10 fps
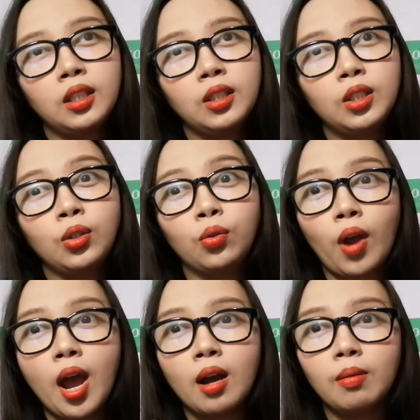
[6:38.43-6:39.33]
to
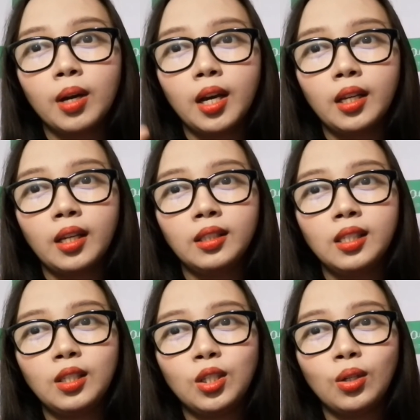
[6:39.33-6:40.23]
grab, I
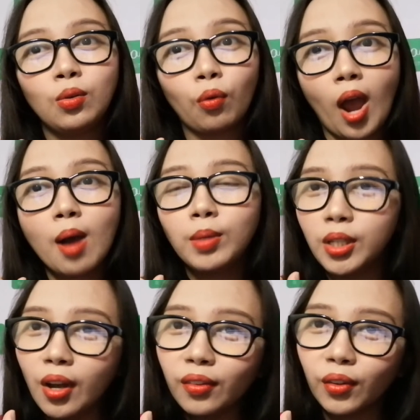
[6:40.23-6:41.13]
need to grab
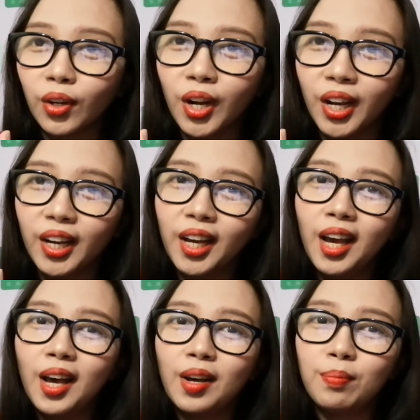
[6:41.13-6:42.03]
another
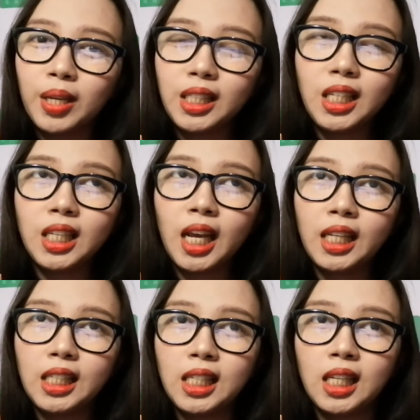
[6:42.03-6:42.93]
PT
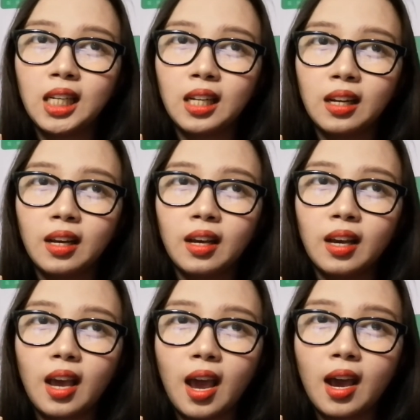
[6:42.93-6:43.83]
test
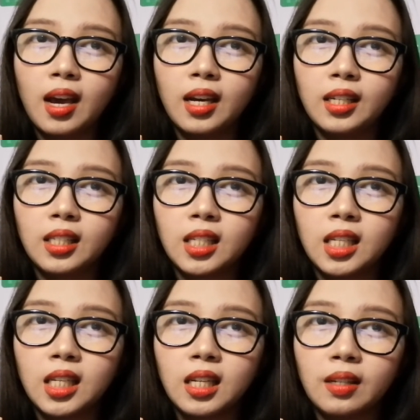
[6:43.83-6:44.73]
at